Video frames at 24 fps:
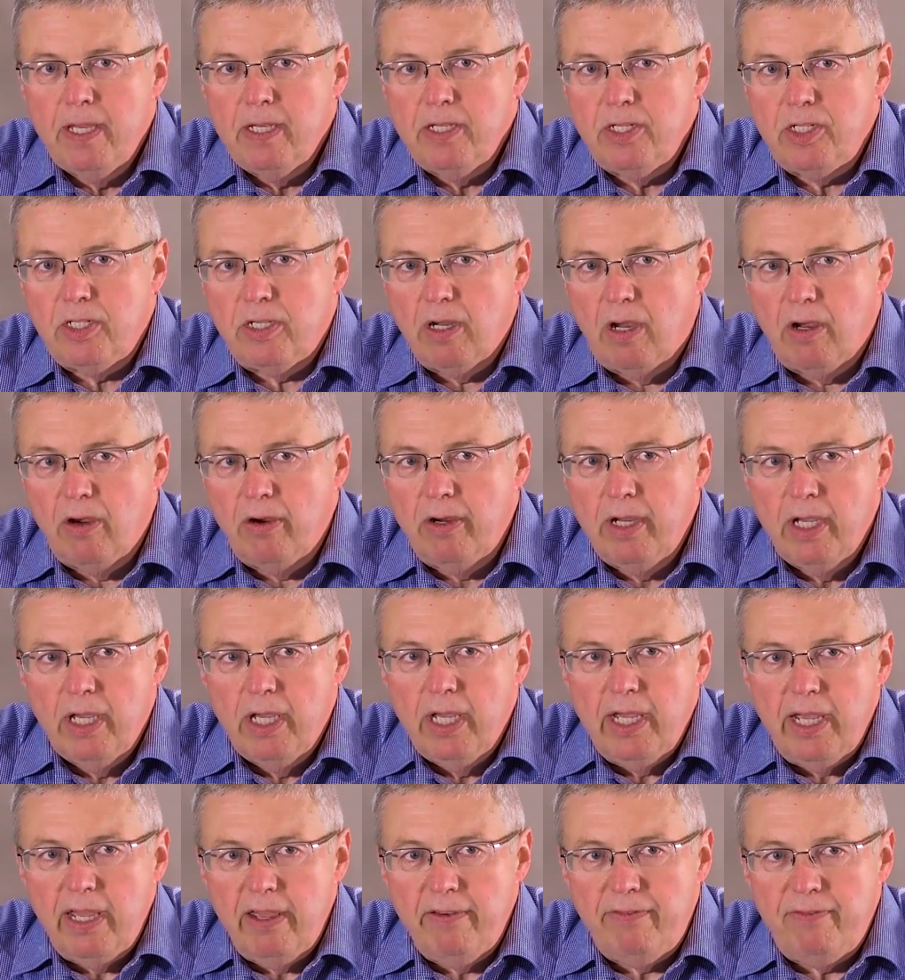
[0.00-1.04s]
So
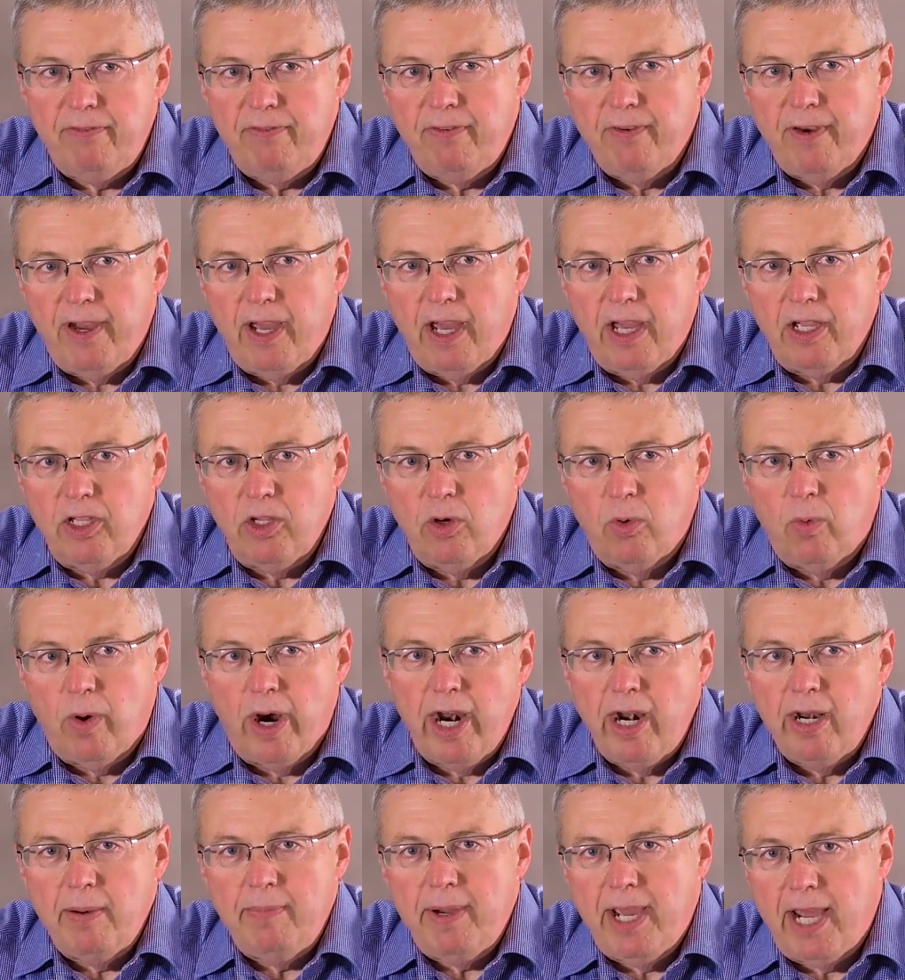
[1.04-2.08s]
if you're
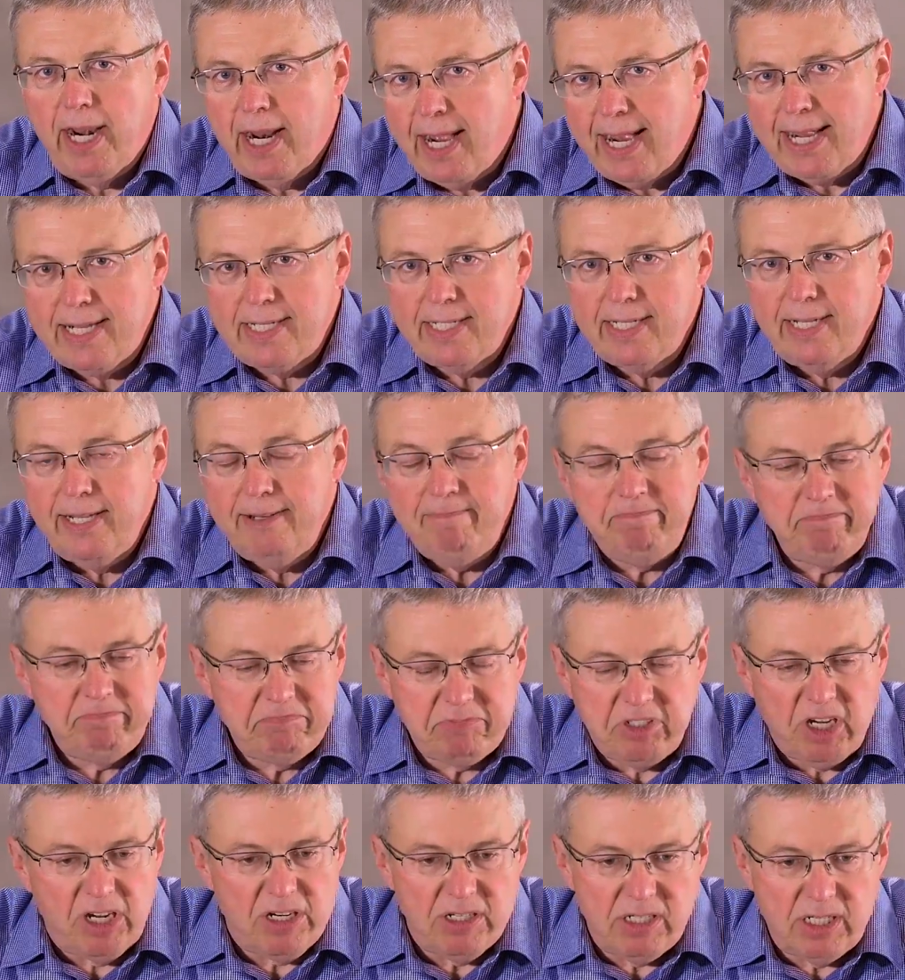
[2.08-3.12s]
worried about asking,
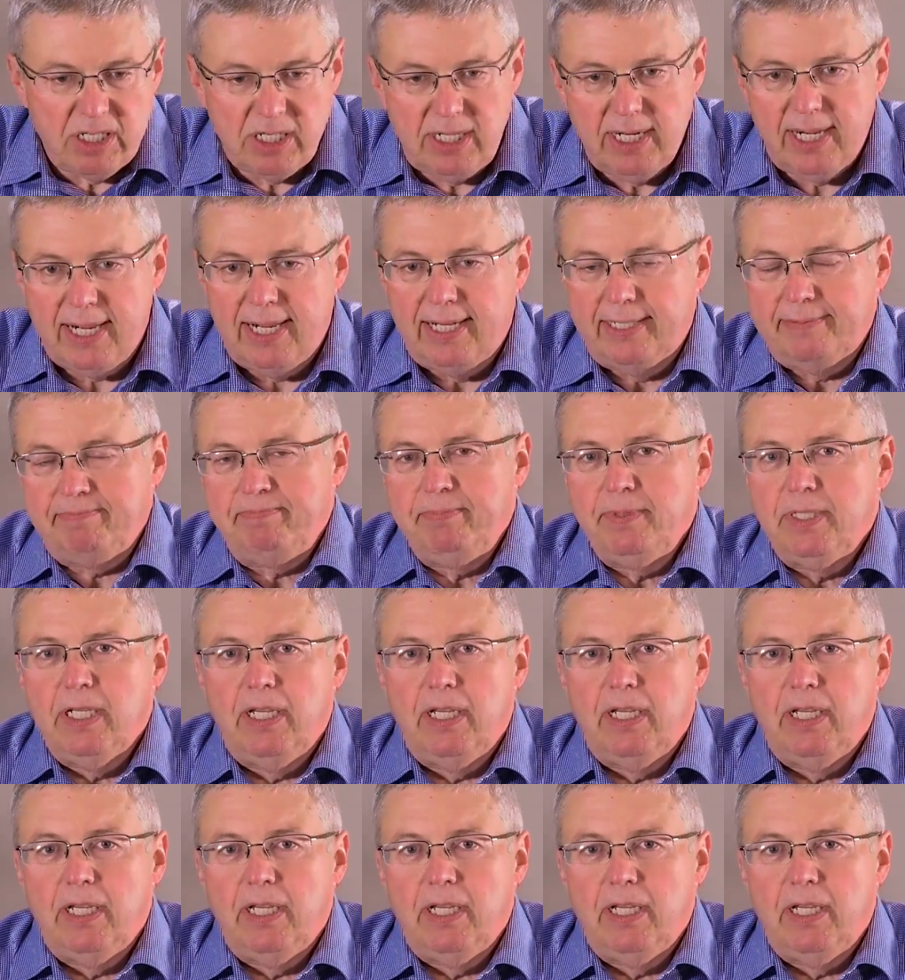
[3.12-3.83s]
don't start.